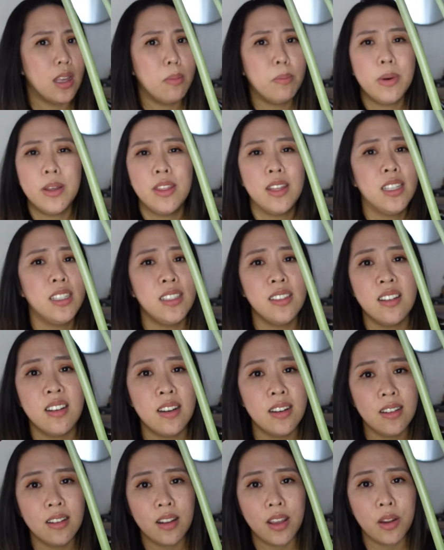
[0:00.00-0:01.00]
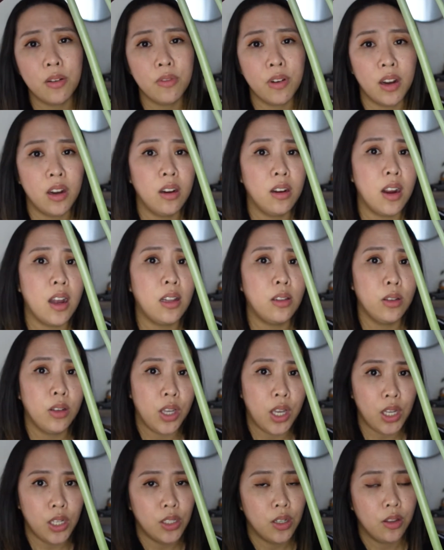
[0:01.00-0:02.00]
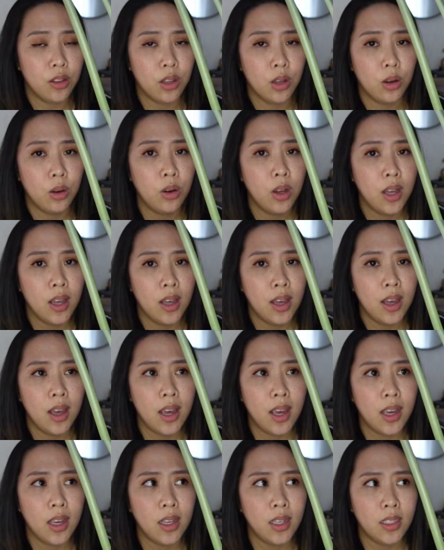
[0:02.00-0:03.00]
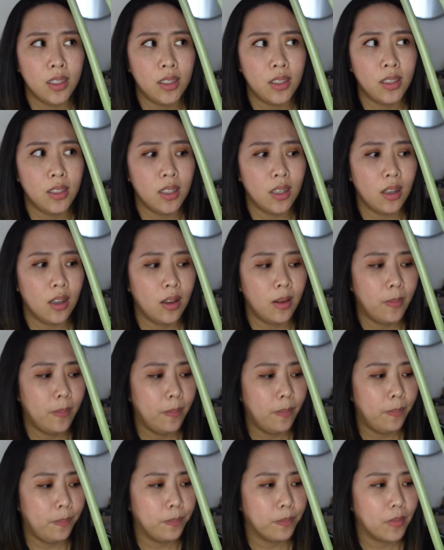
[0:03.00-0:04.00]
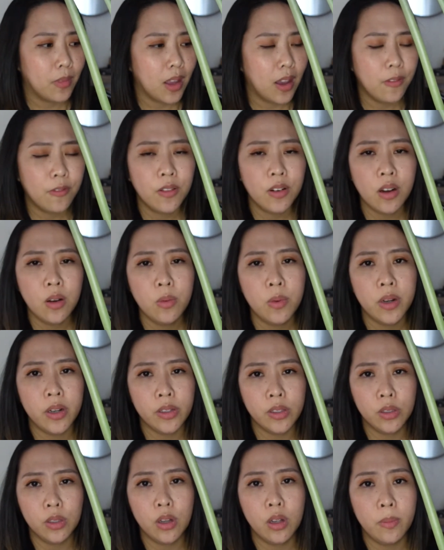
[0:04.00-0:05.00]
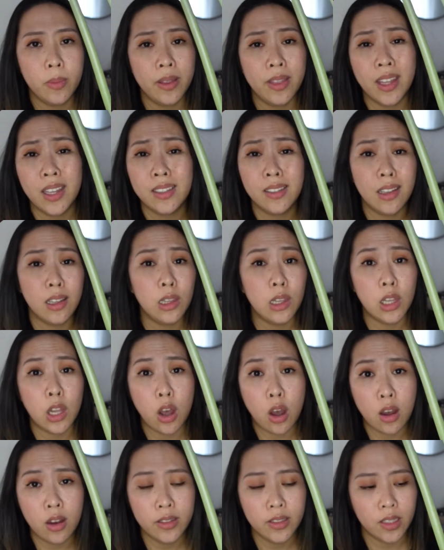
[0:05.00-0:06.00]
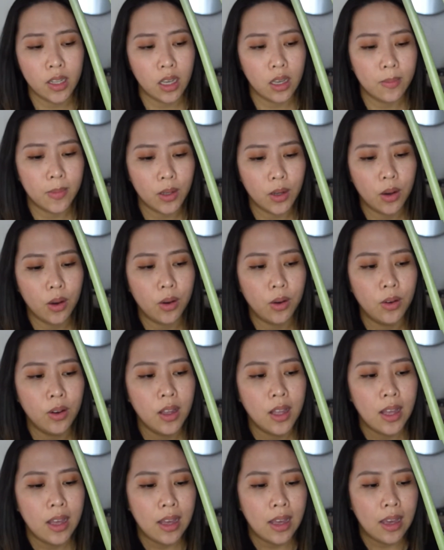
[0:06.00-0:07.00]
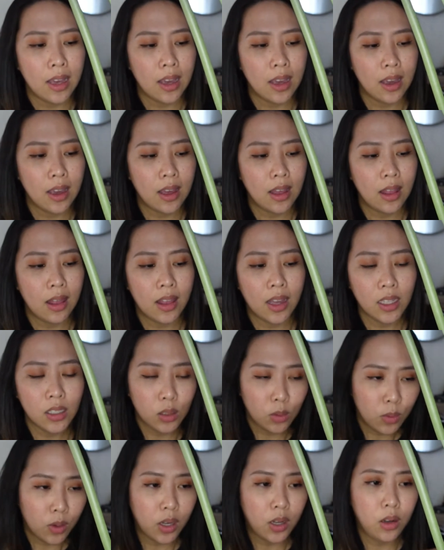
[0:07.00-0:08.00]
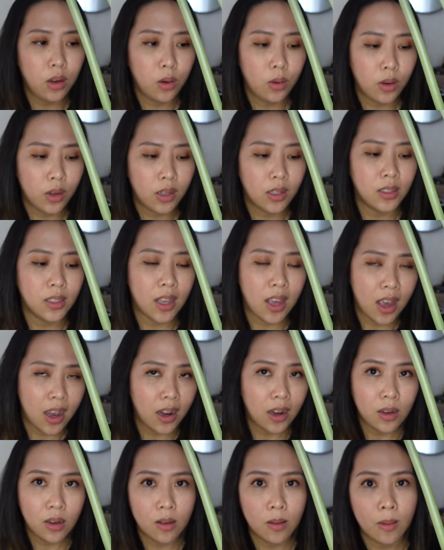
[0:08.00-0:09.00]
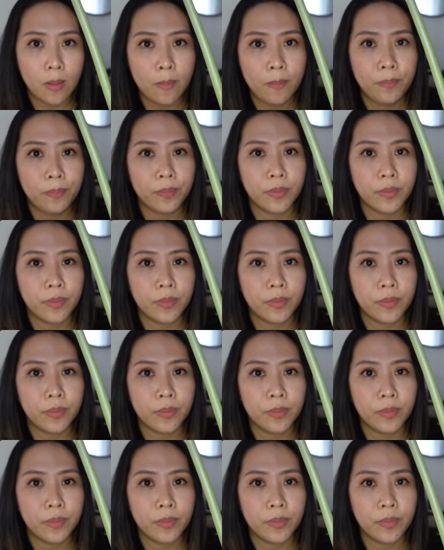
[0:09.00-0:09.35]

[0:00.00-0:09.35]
but that's not a rare alocasia though it's um, i forgot what it's called but that's a long time ago and that's what i noticed i had um,